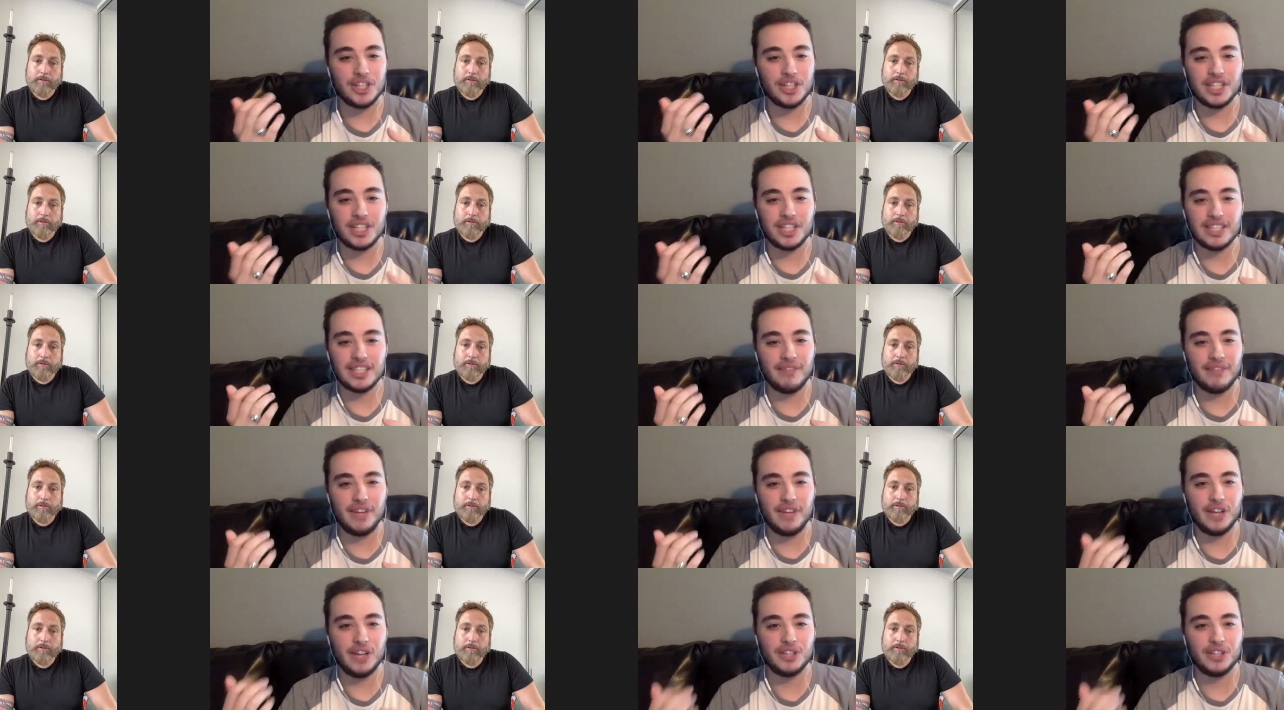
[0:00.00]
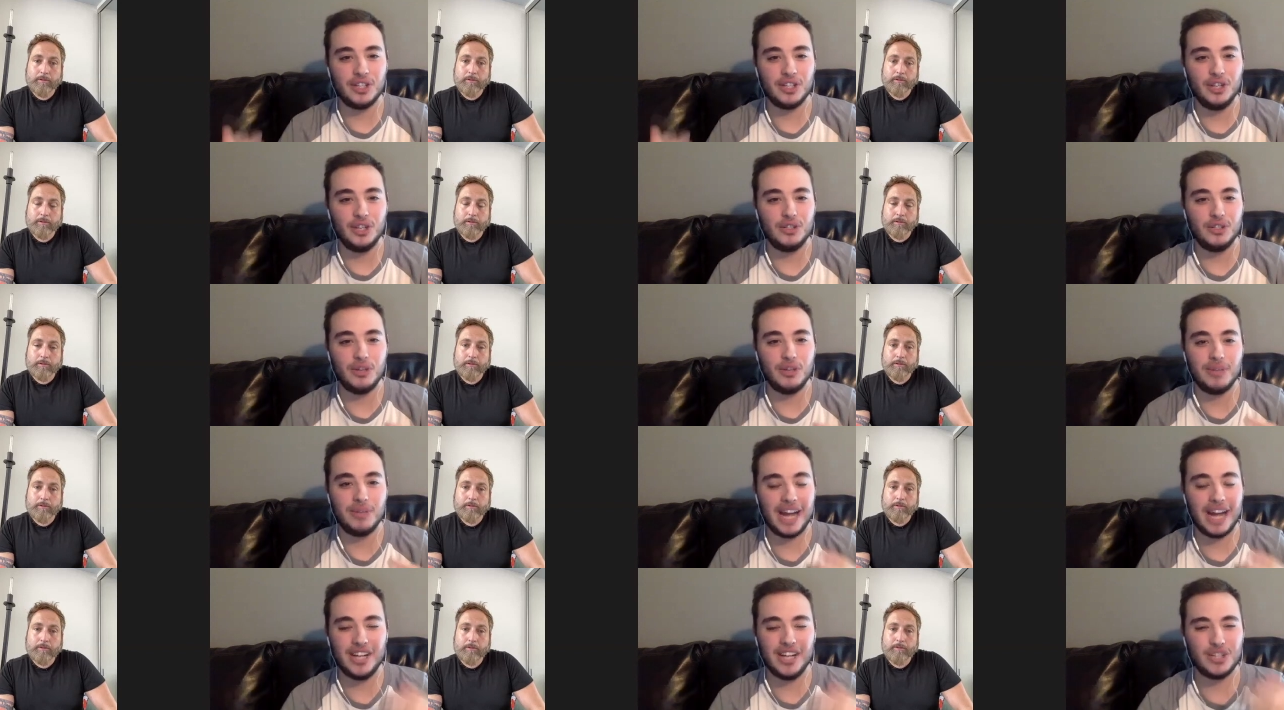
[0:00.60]
Speaker 1: some videos on
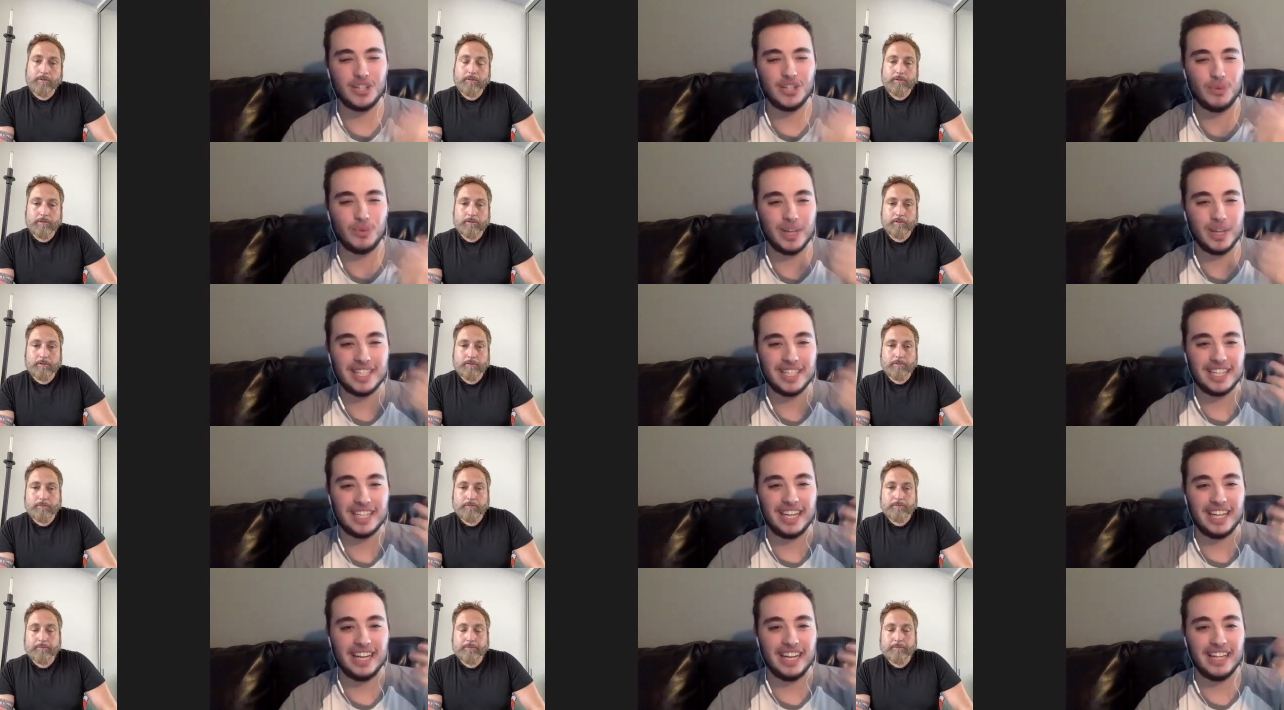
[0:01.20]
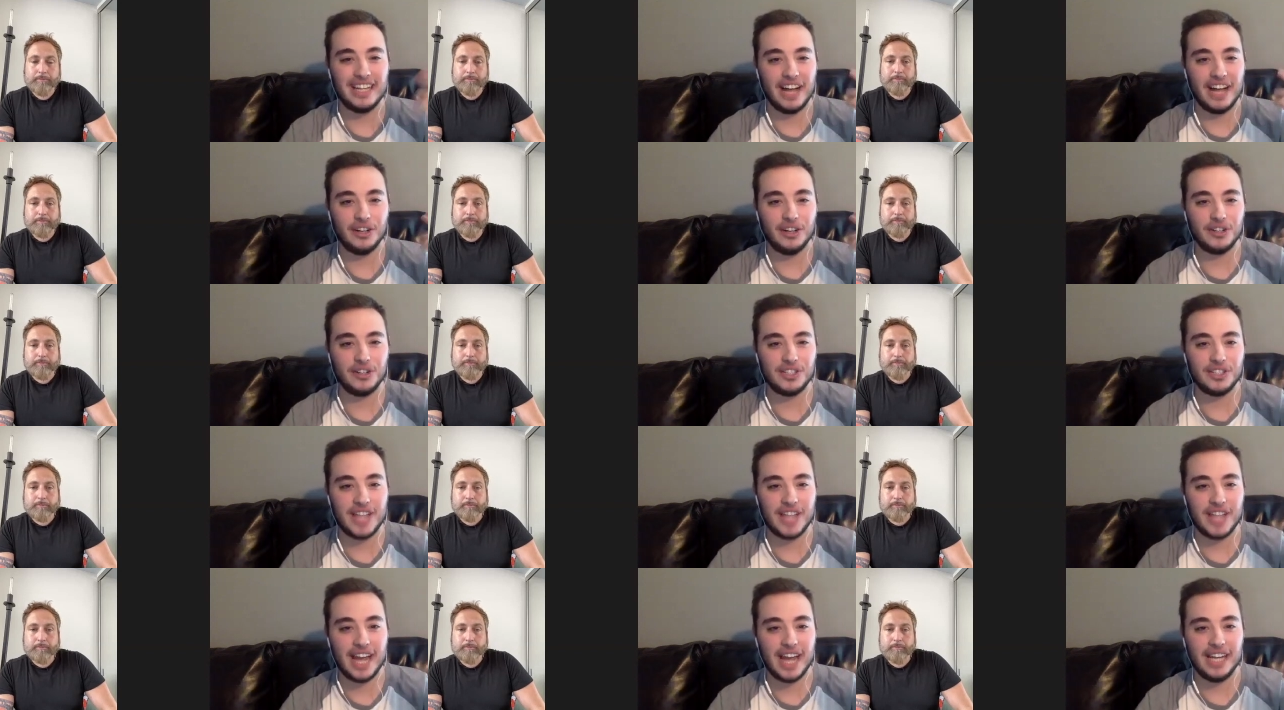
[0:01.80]
YouTube and I just wasn't getting the
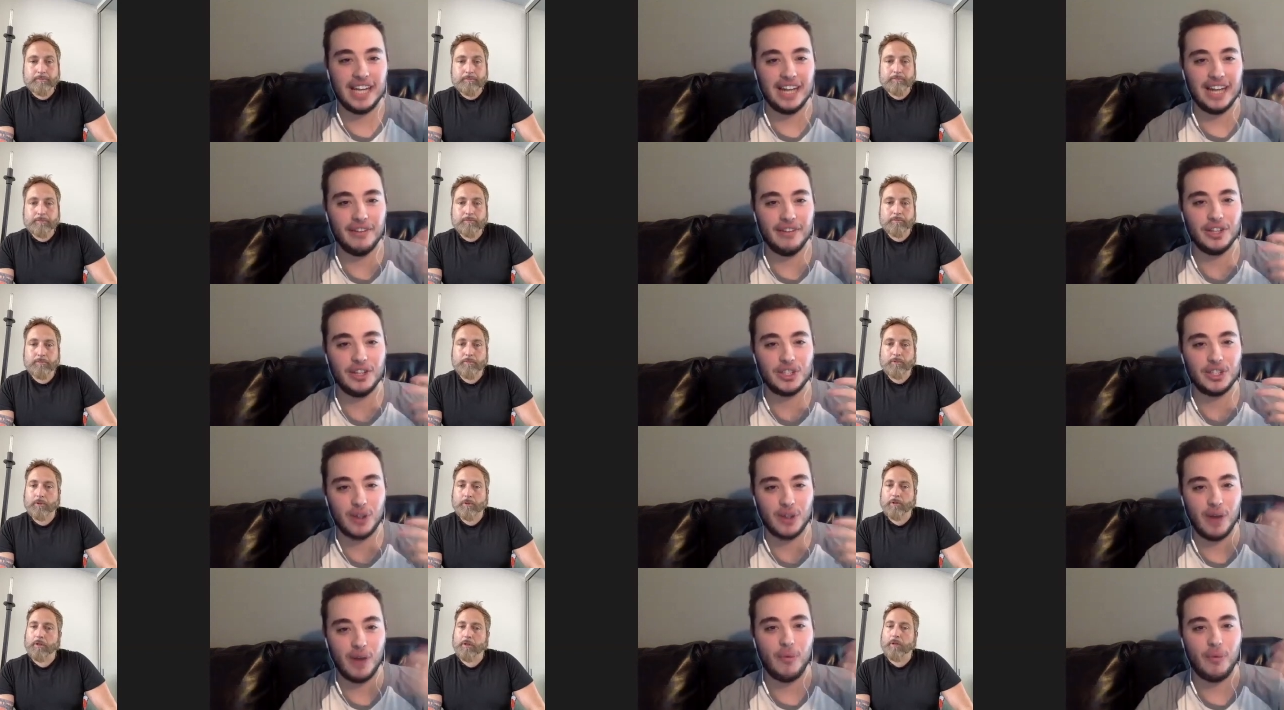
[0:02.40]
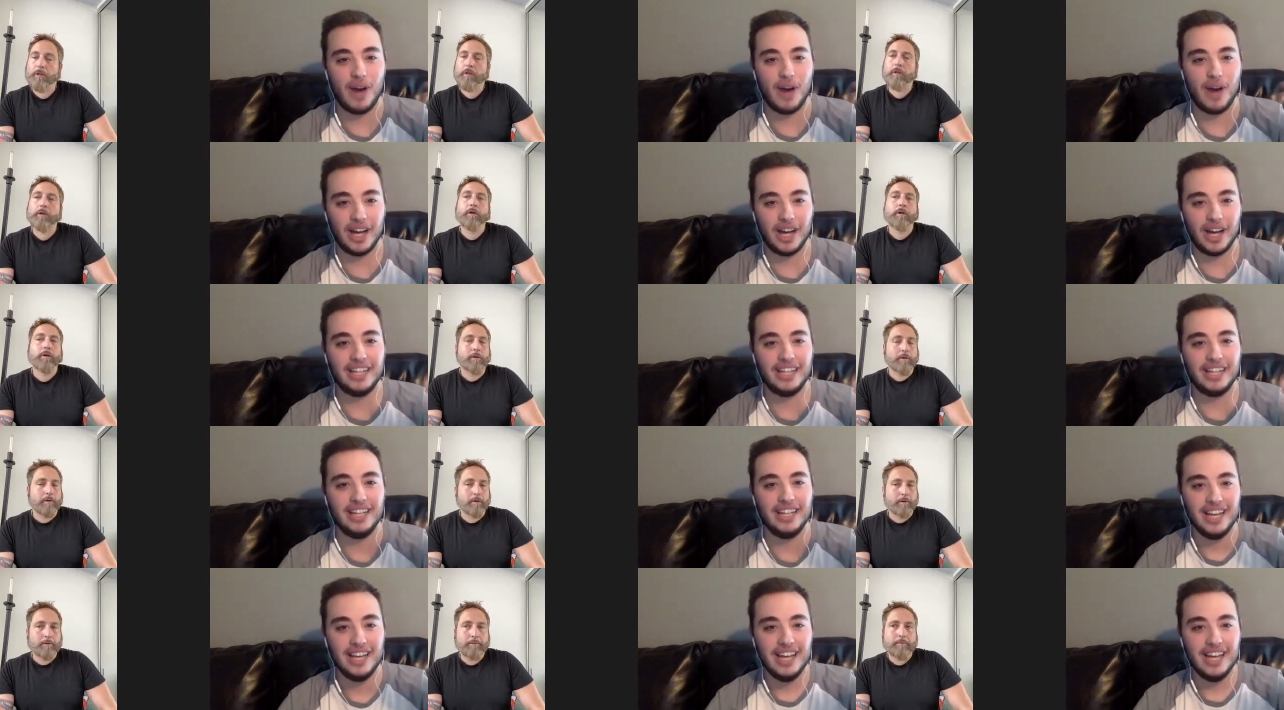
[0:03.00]
understanding of it. So I
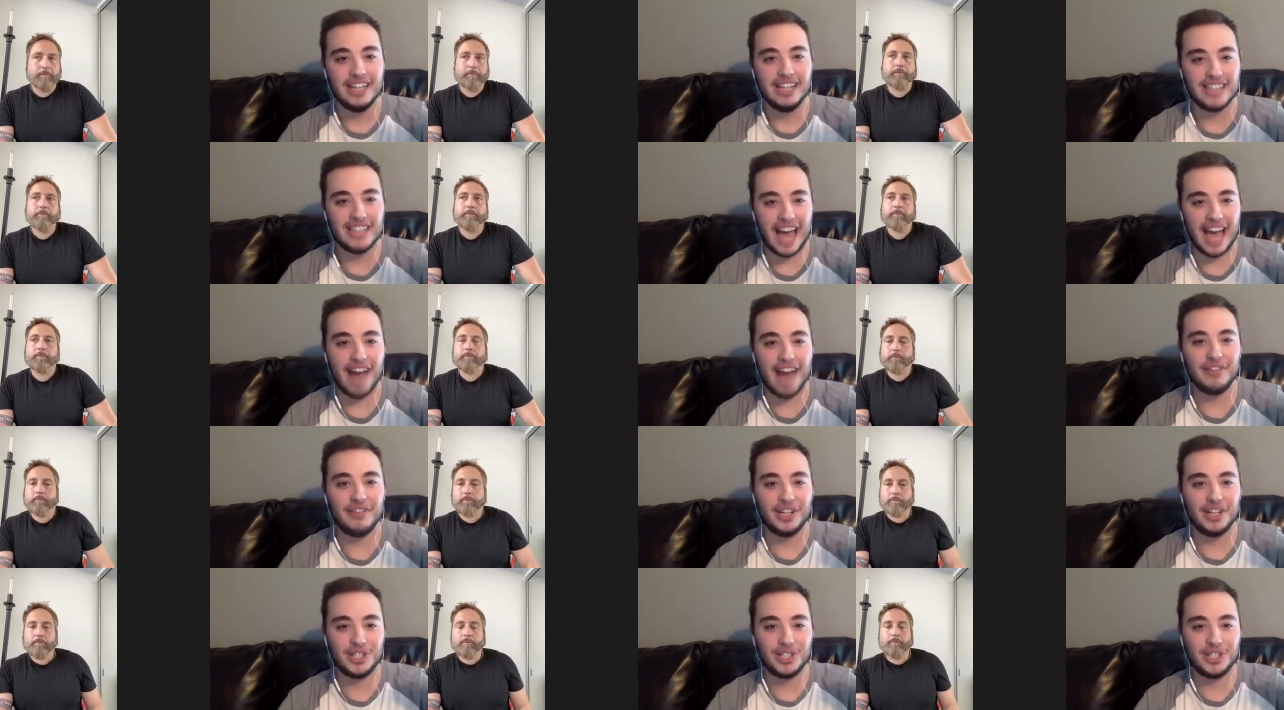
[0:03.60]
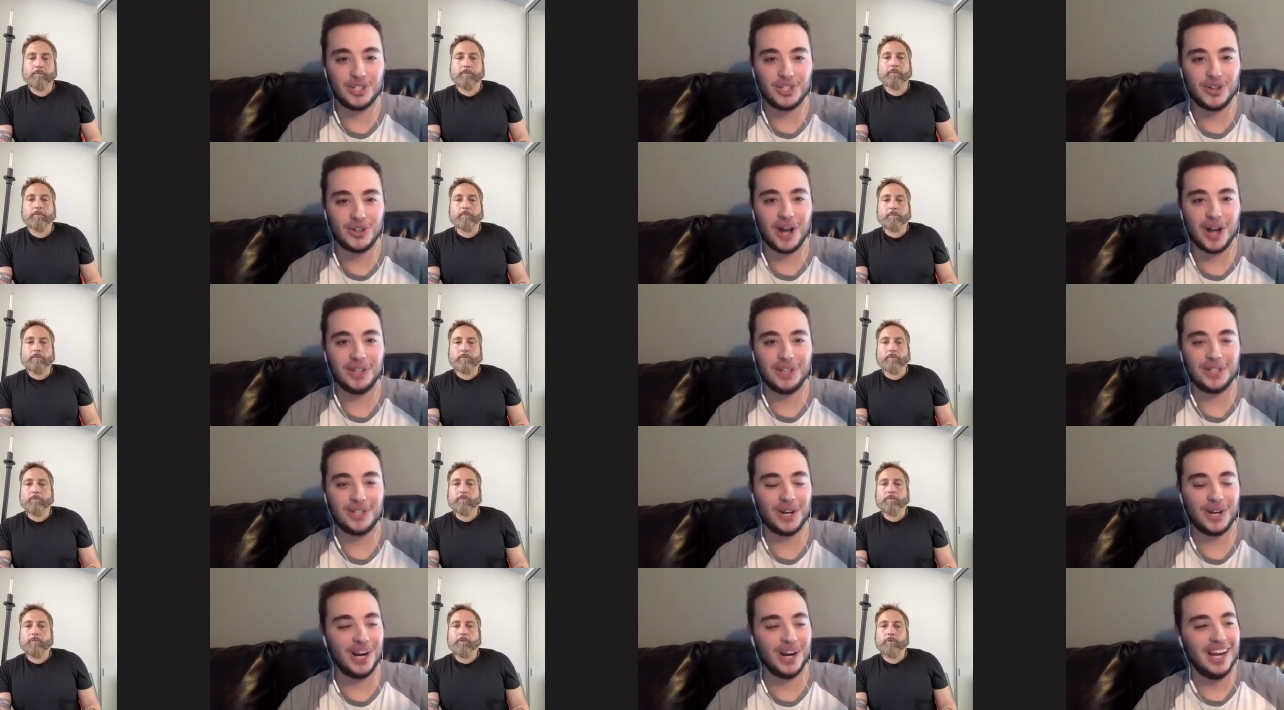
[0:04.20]
wanted to have an
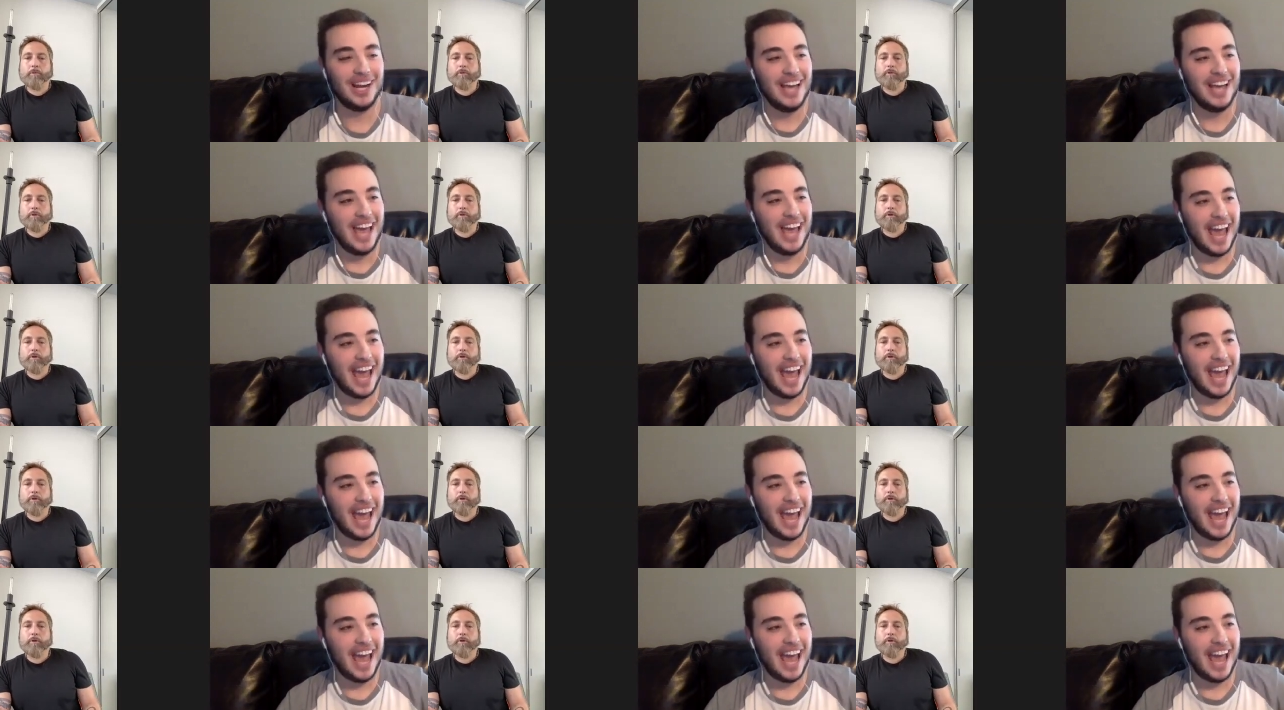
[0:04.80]
instructor.